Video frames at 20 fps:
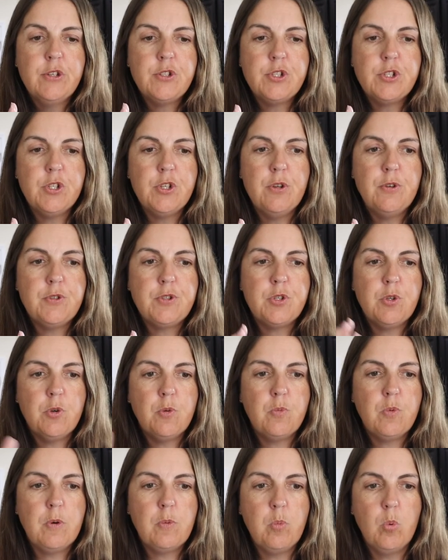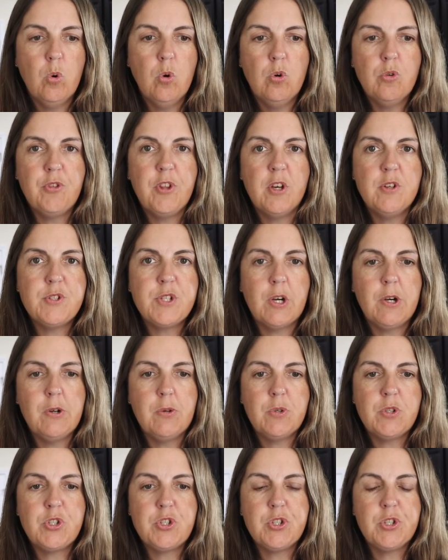do to reward those
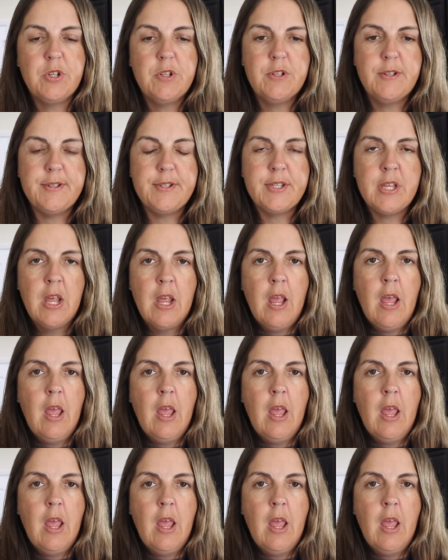older students